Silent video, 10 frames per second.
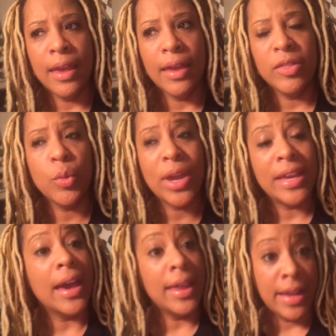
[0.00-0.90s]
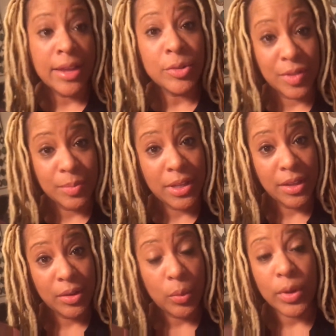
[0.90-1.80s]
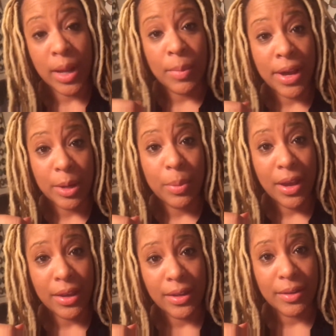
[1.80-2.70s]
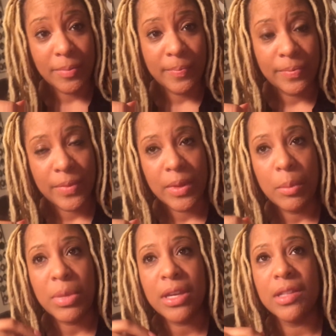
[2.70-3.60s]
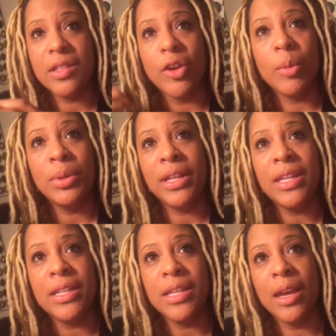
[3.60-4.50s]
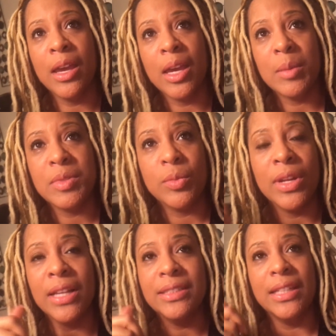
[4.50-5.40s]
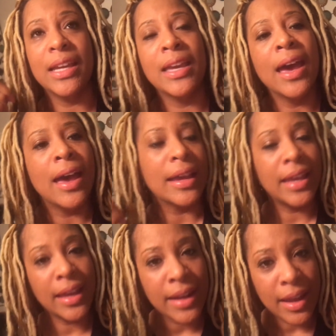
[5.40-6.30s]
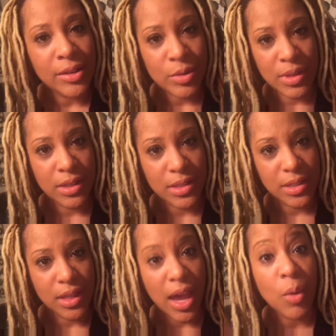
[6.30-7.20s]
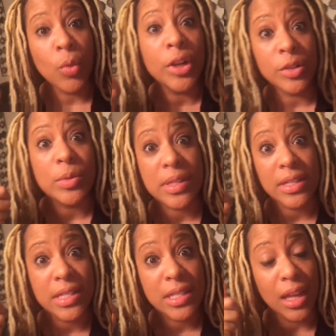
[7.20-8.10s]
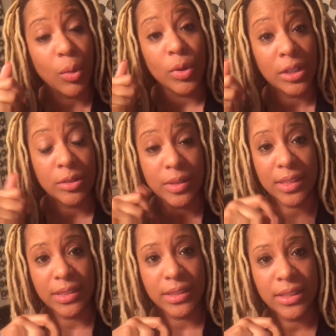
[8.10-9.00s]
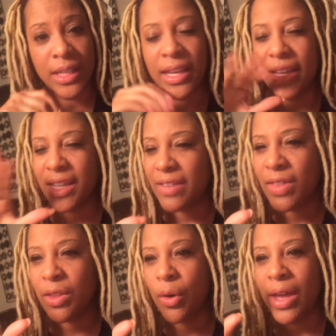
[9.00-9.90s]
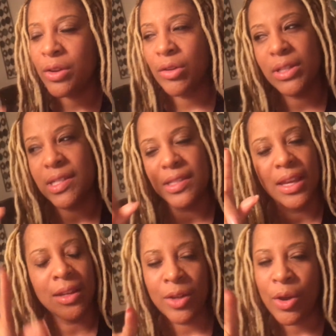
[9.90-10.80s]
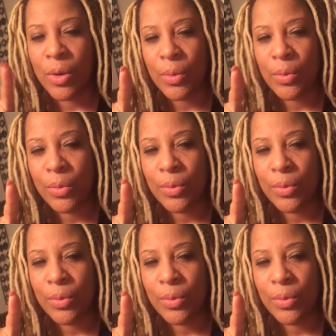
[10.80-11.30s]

the way God handles me when I'm out of pocket. Because there are plenty of times when I say, God, can I do this? I want to do this. I want to do this. And even though I know he's saying no,